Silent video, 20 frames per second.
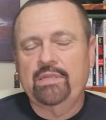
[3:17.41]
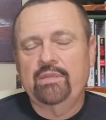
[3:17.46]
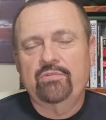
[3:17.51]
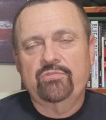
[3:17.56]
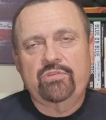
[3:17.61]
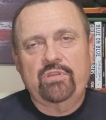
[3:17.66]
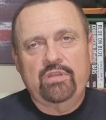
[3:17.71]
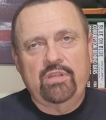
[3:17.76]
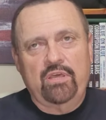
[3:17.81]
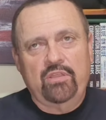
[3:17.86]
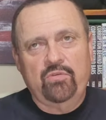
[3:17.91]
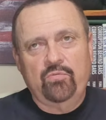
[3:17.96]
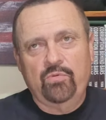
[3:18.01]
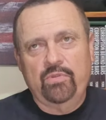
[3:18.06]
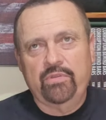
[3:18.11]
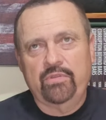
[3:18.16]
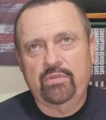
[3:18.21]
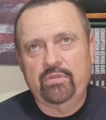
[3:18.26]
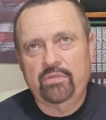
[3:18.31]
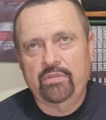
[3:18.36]
Here's another
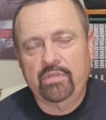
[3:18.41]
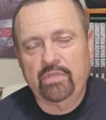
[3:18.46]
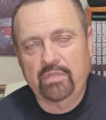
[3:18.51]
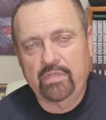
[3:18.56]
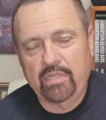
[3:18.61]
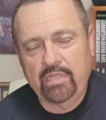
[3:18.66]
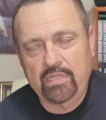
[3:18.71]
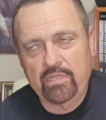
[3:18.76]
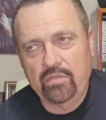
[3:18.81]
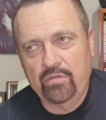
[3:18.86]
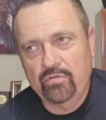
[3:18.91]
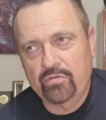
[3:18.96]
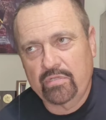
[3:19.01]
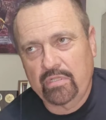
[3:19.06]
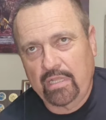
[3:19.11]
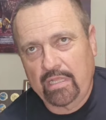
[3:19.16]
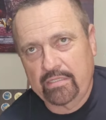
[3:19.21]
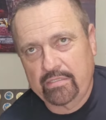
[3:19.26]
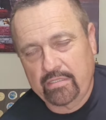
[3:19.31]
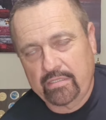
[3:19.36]
one that they use
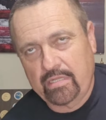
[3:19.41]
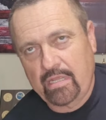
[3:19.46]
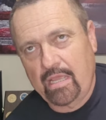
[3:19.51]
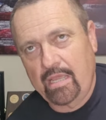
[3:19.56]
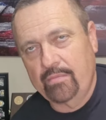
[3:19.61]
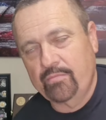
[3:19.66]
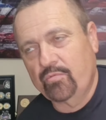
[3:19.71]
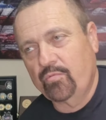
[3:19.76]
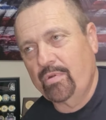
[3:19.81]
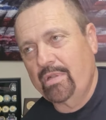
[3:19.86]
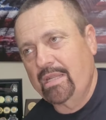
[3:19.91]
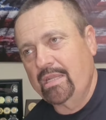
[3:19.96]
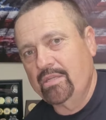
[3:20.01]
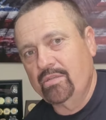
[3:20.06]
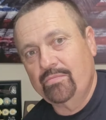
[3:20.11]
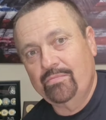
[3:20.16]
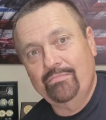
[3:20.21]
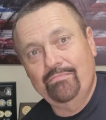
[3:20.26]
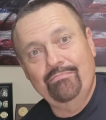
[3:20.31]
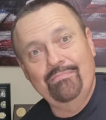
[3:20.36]
lots of times when
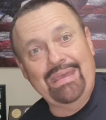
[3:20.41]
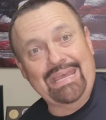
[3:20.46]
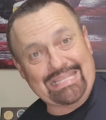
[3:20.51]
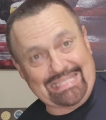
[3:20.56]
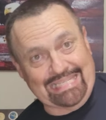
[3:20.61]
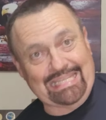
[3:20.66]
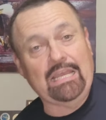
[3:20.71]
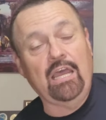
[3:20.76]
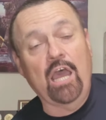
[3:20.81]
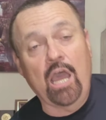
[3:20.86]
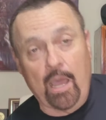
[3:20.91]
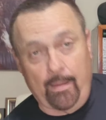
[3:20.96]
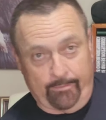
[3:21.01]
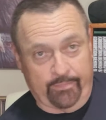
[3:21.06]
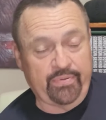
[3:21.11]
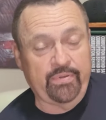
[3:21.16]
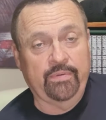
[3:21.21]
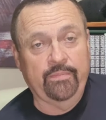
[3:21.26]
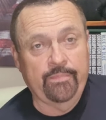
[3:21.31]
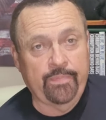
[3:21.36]
they mess
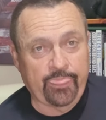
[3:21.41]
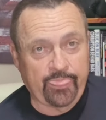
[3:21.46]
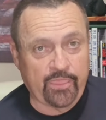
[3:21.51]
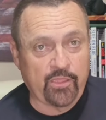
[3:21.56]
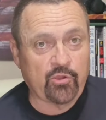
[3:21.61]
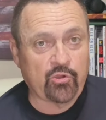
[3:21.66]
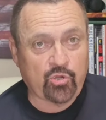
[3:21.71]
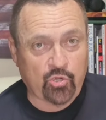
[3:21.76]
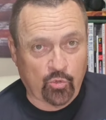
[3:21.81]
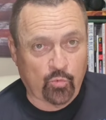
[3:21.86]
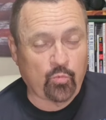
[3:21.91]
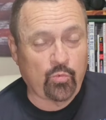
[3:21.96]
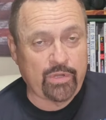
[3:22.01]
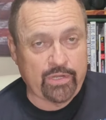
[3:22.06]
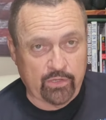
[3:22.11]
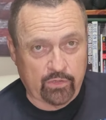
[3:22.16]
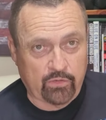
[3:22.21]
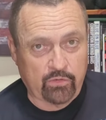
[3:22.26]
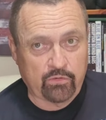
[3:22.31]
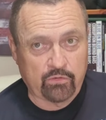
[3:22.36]
up their
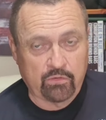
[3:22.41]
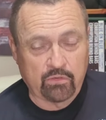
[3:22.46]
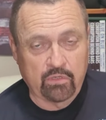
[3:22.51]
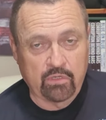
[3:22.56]
career.